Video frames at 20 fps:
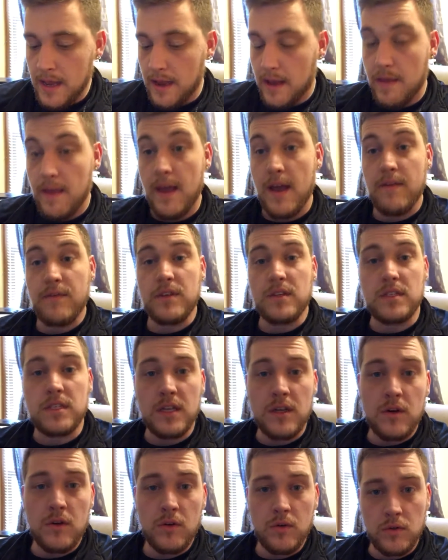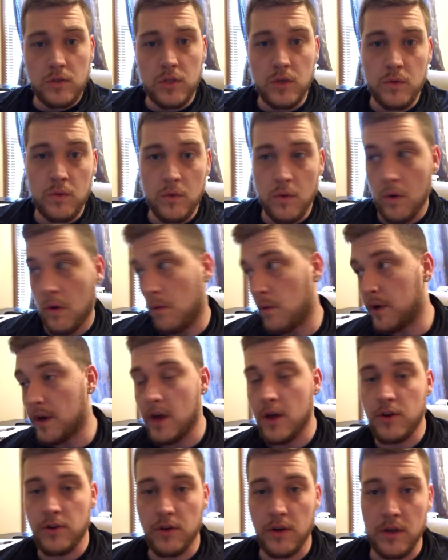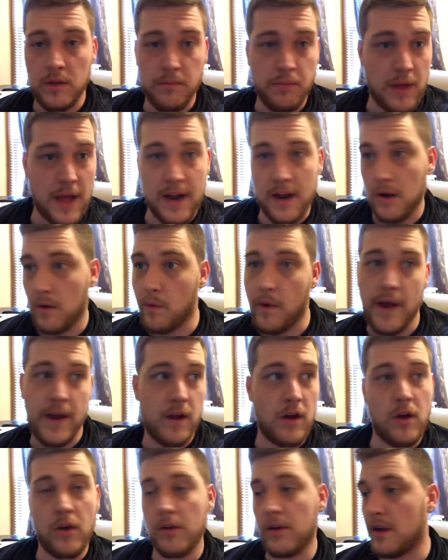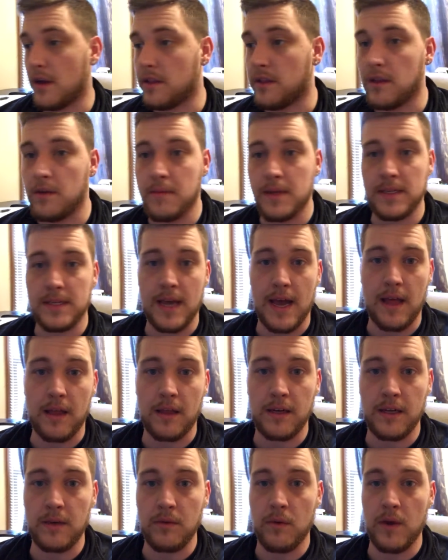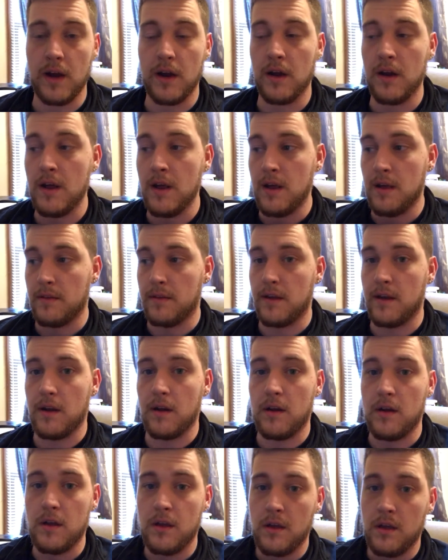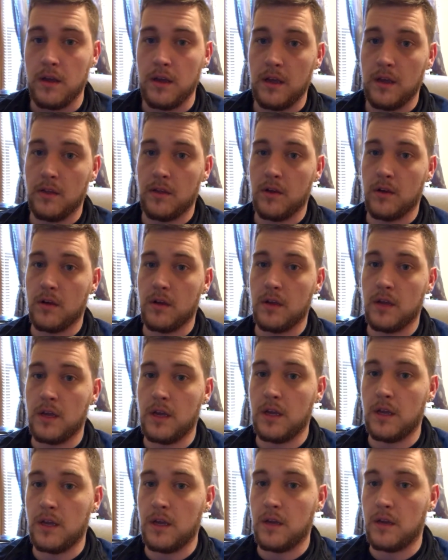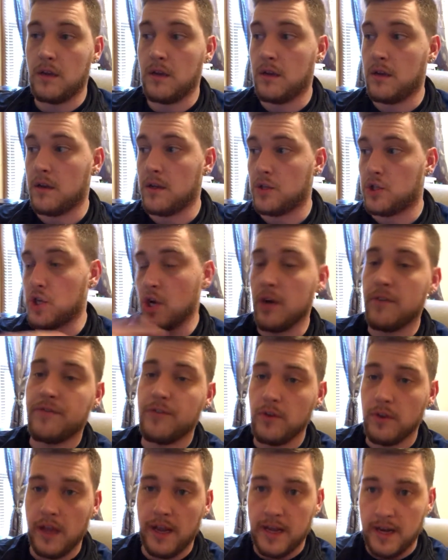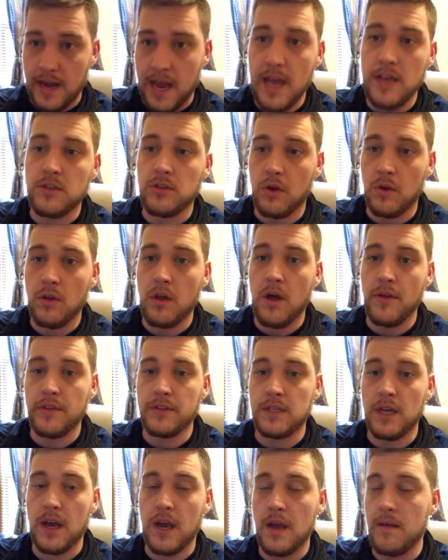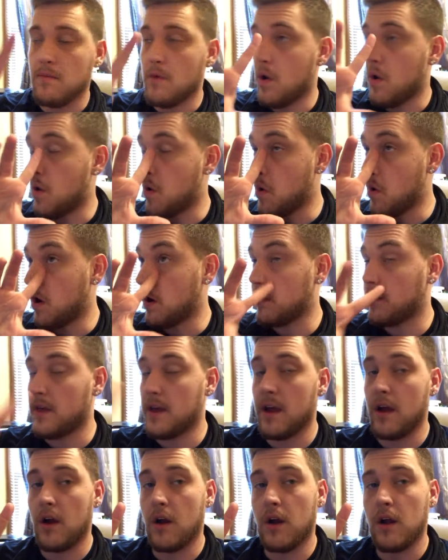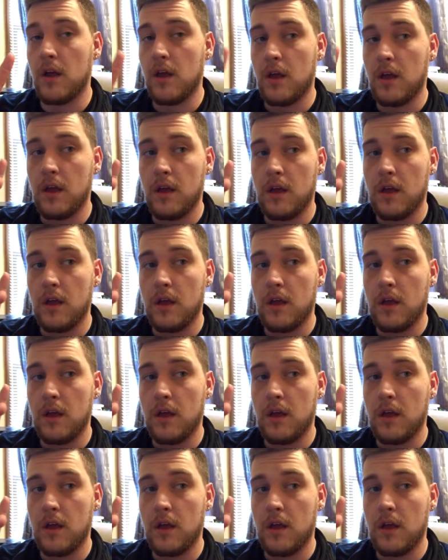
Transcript: And they have this 0 to or 100, black or white, all or nothing mentality where they're either eating junk food like an asshole all the time, or they're